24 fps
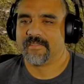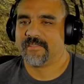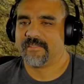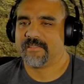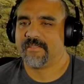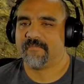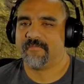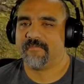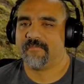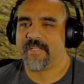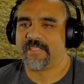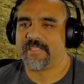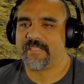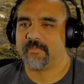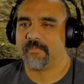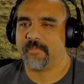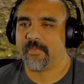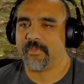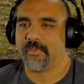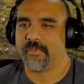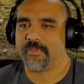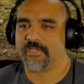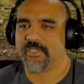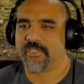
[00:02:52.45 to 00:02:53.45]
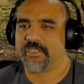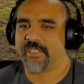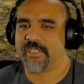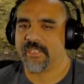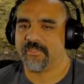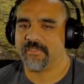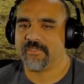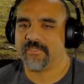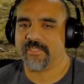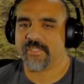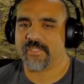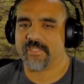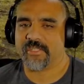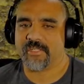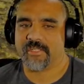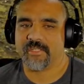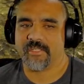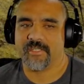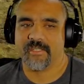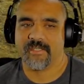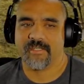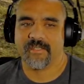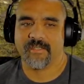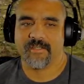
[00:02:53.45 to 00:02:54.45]
defensible shelter
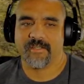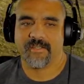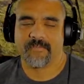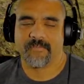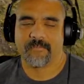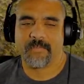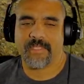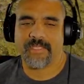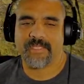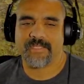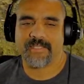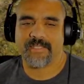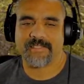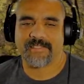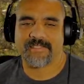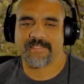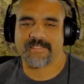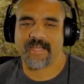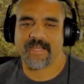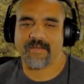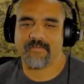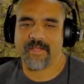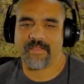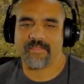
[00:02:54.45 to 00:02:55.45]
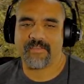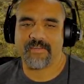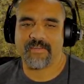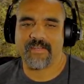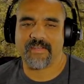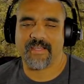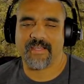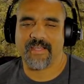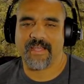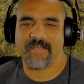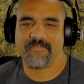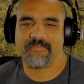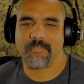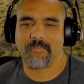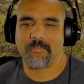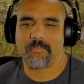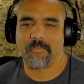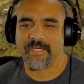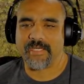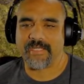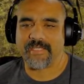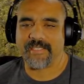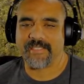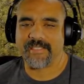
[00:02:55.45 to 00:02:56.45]
because I'd rather not have them
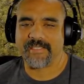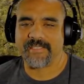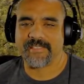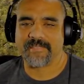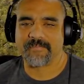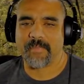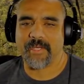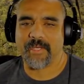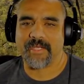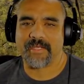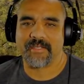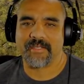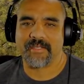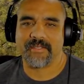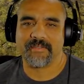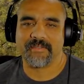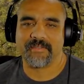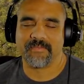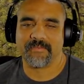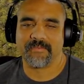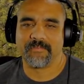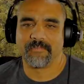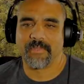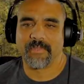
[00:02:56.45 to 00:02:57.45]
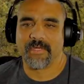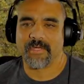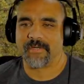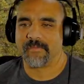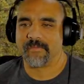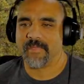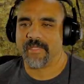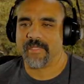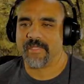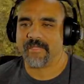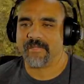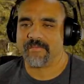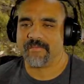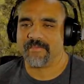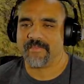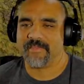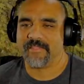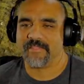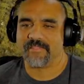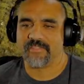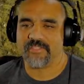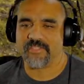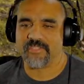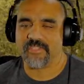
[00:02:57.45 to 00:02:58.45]
break into my pyramid and
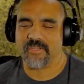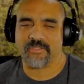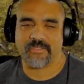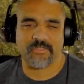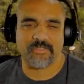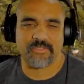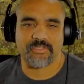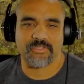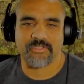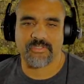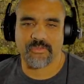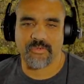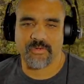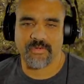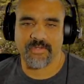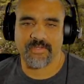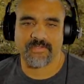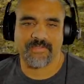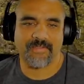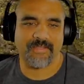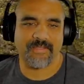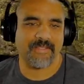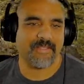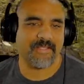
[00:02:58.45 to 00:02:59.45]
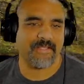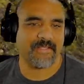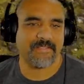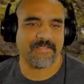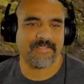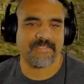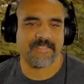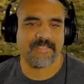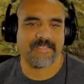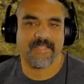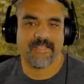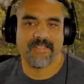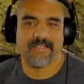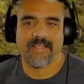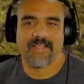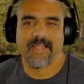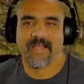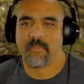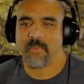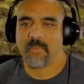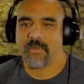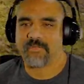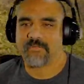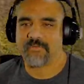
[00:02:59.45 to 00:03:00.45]
then start destroying things.
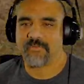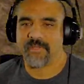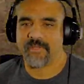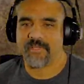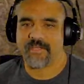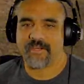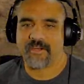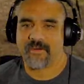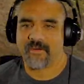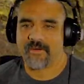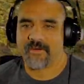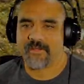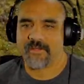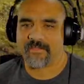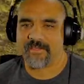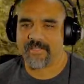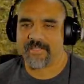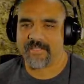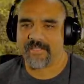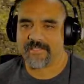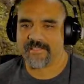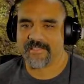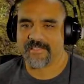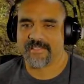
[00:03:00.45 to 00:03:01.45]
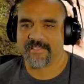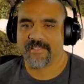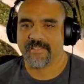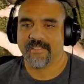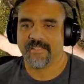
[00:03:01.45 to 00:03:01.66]
I worked really hard on this.